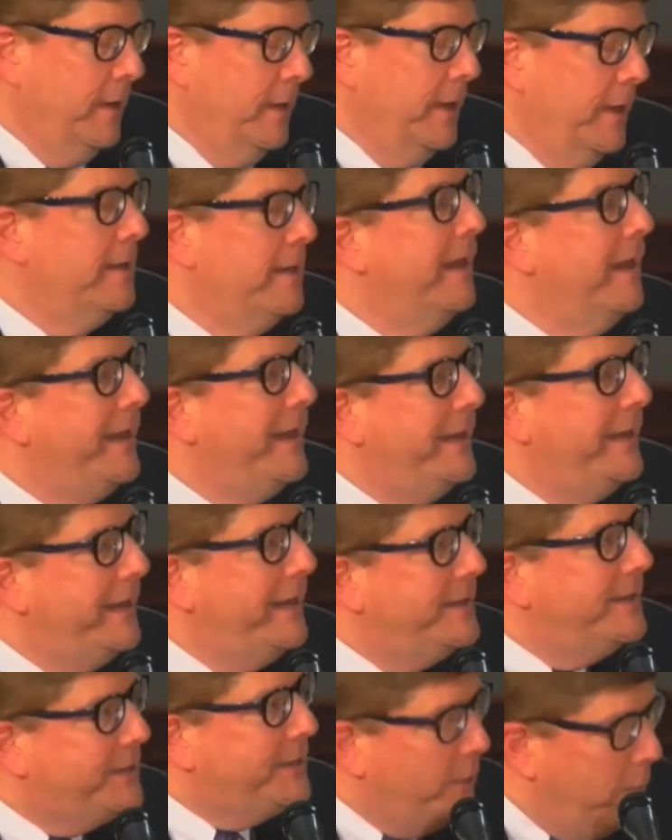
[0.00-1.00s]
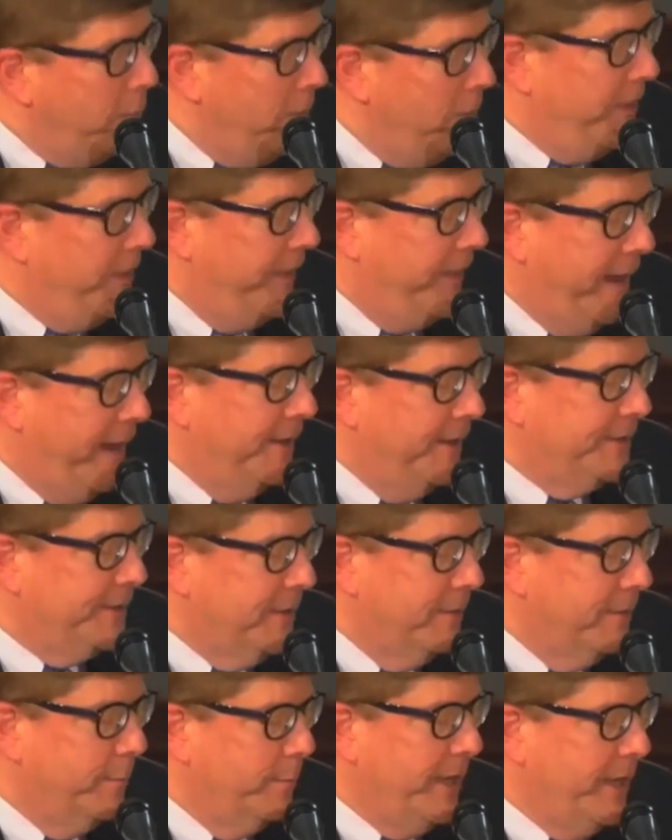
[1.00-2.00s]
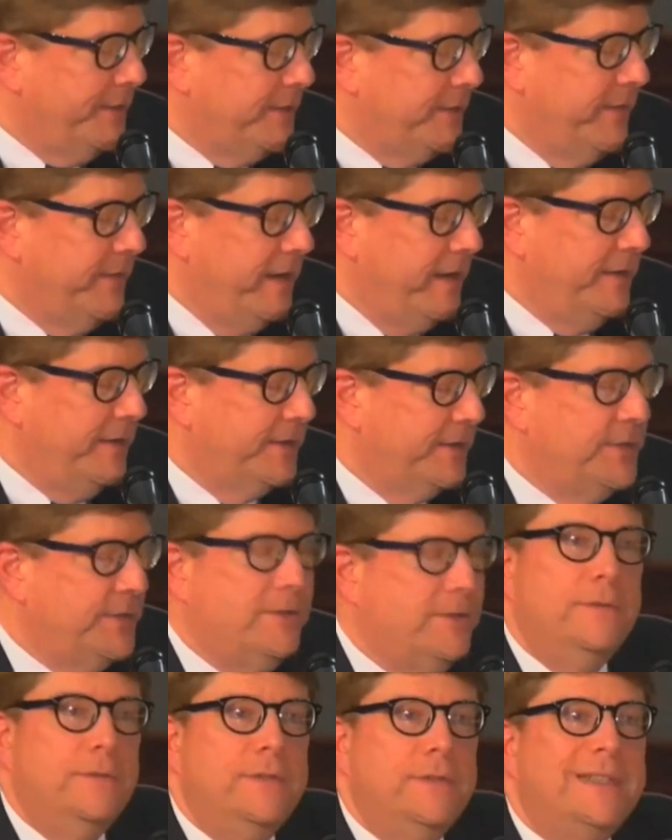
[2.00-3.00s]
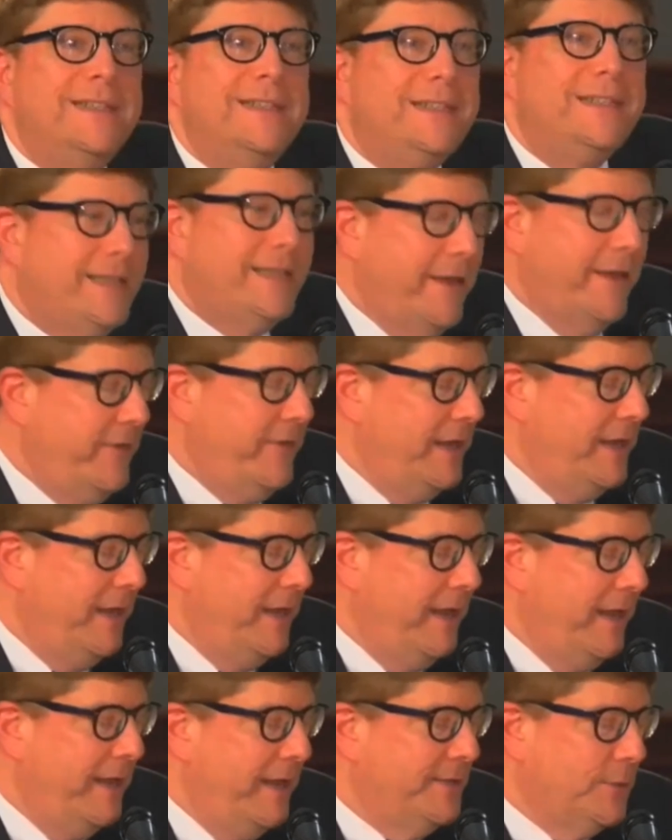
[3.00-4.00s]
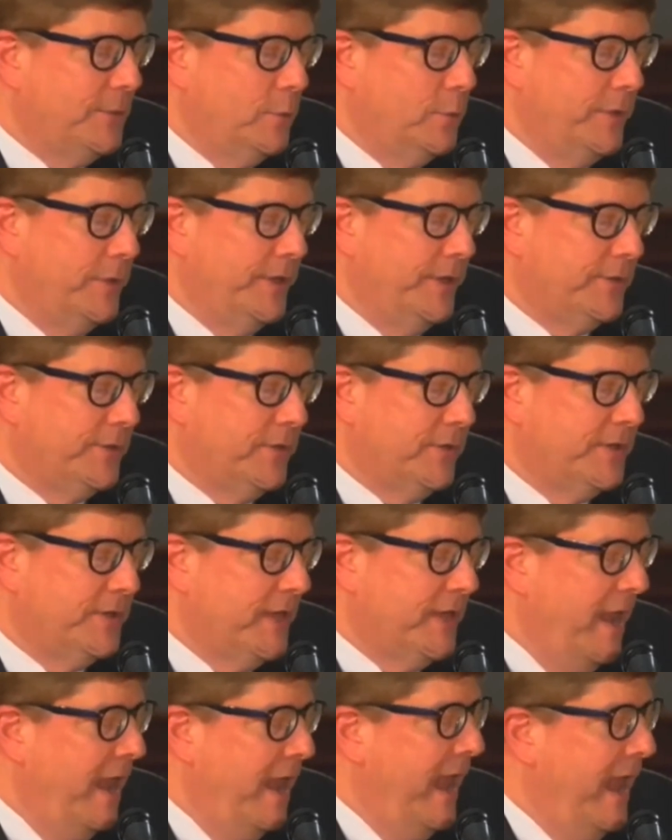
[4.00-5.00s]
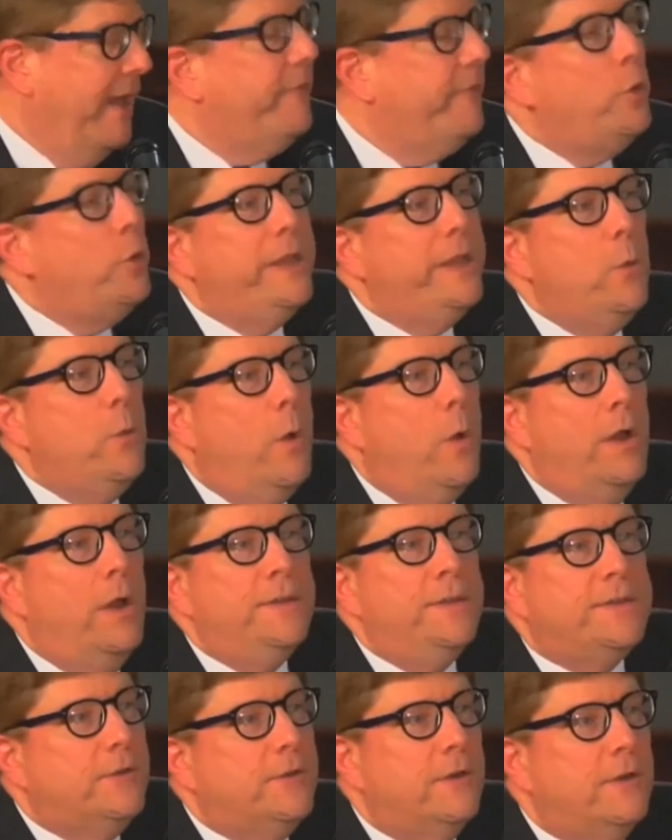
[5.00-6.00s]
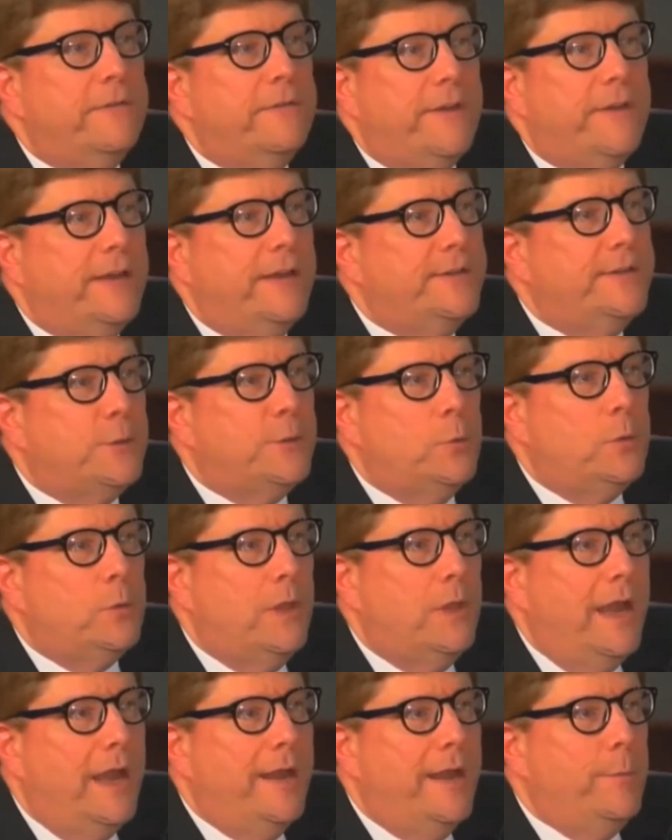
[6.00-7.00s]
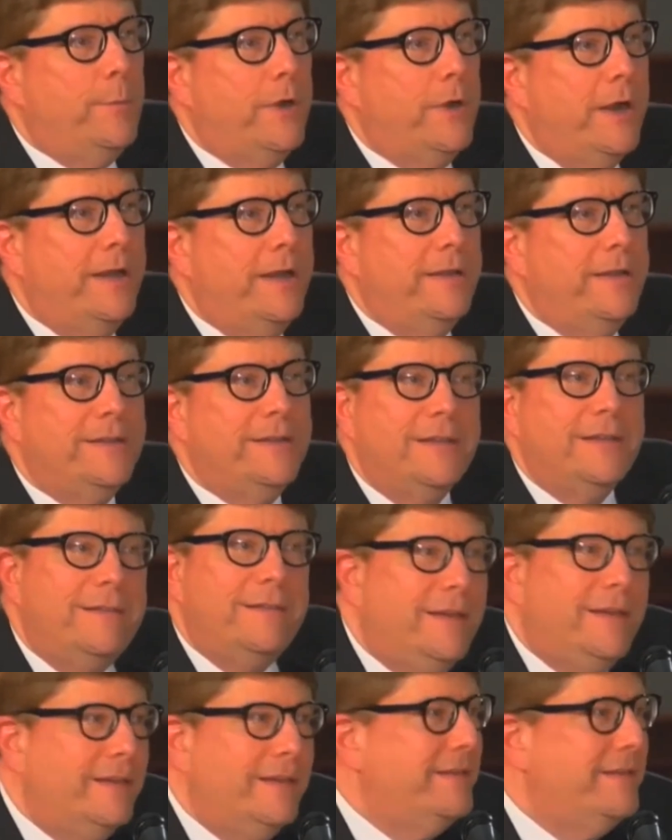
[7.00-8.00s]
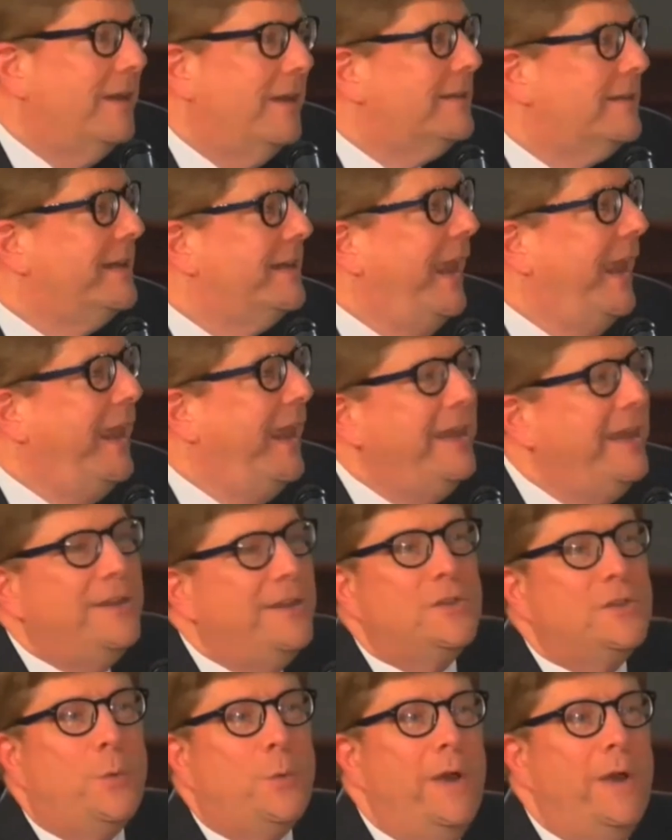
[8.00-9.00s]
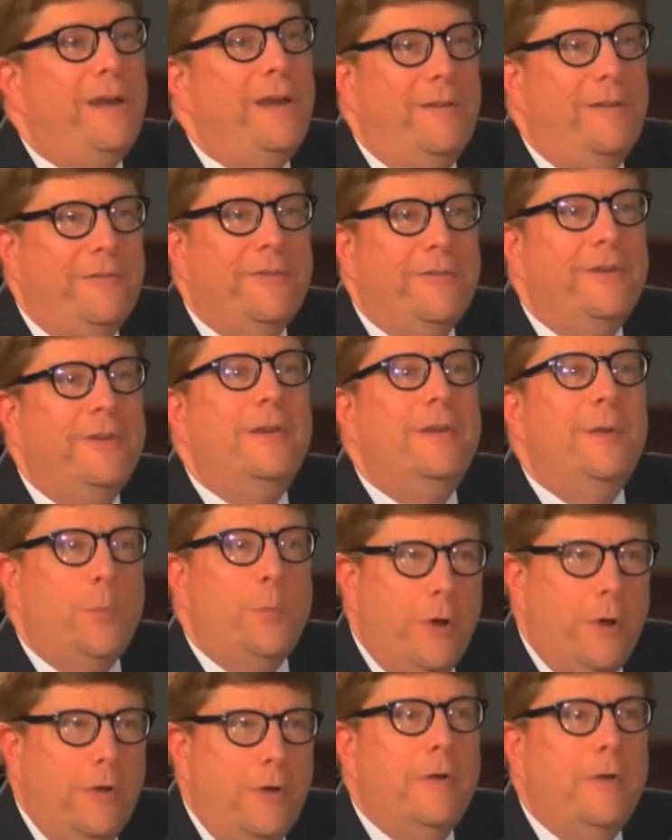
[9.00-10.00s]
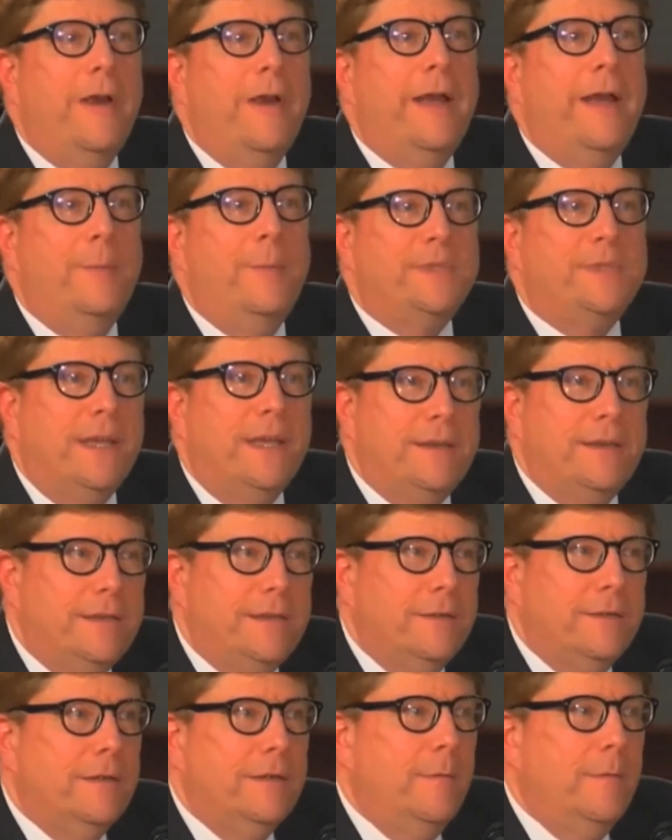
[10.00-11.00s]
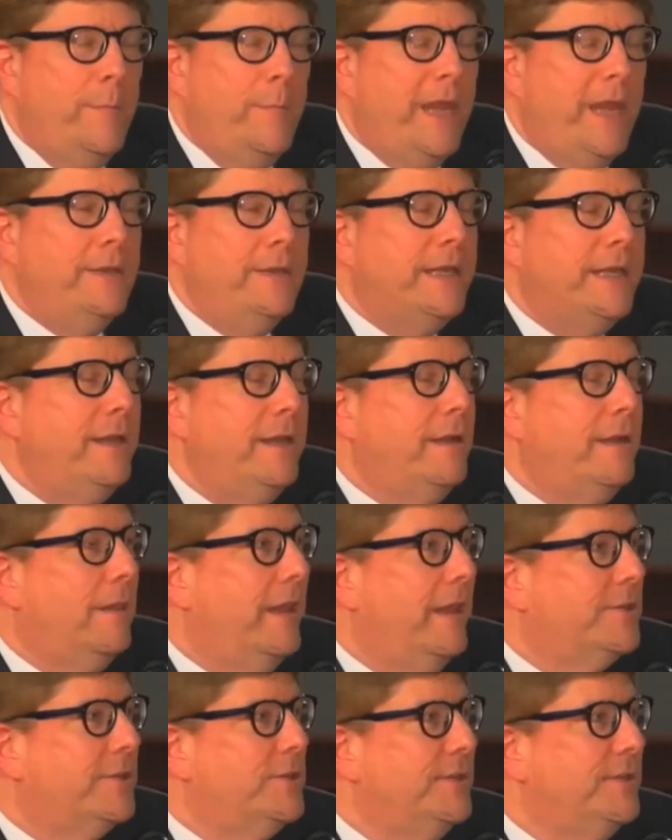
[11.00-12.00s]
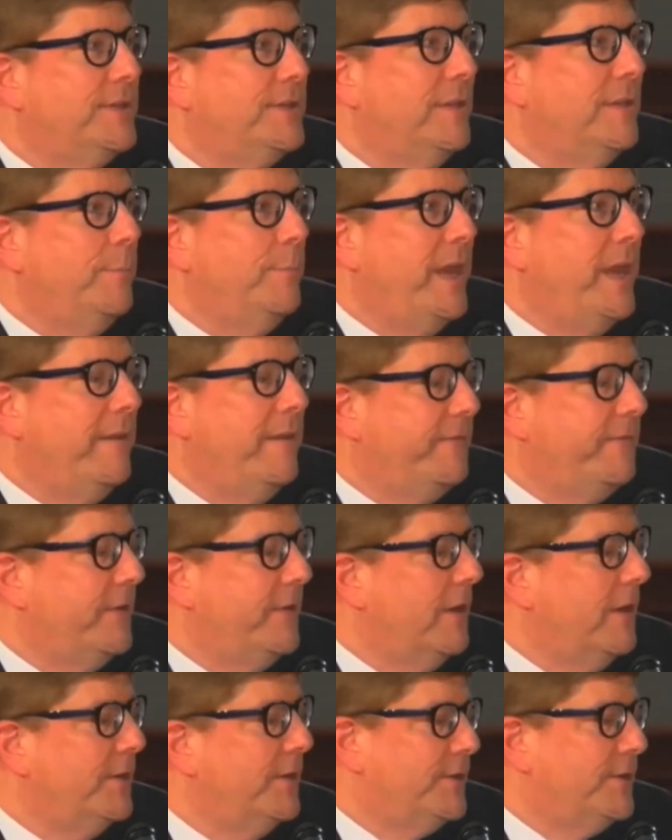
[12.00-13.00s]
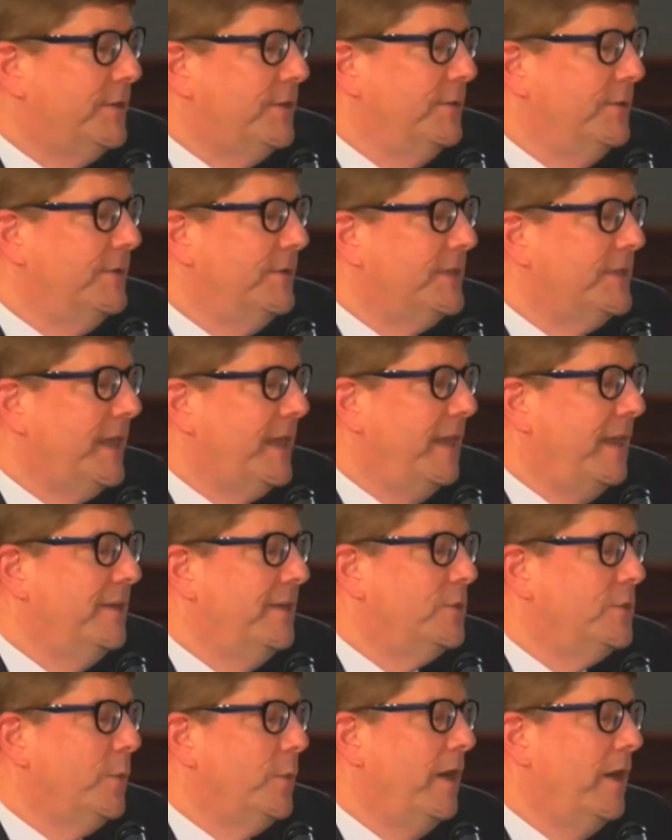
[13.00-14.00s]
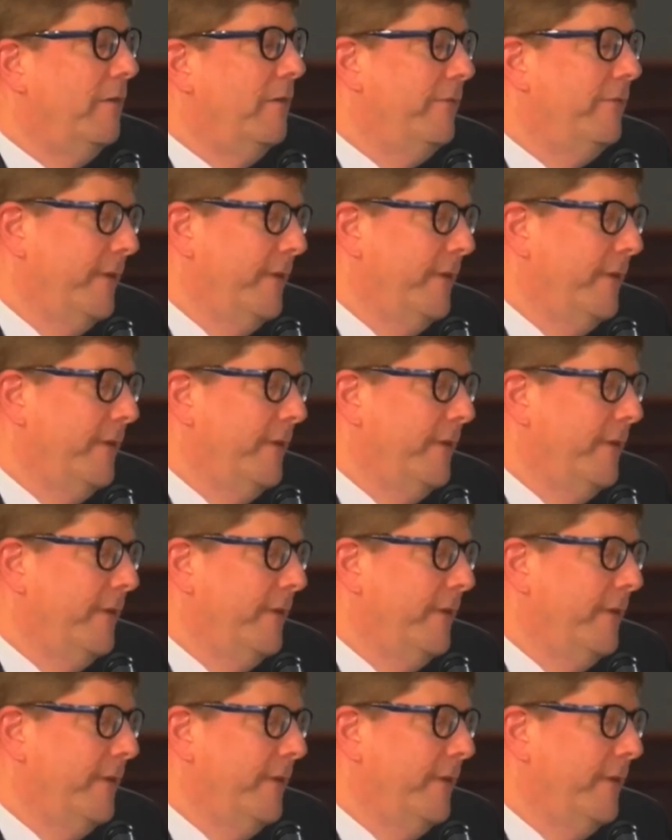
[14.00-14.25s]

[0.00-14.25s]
92,000 Pennsylvania students in 78 school districts have only one certified school librarian to conduct K-12 programs and to maintain collections that benefit our students K-12.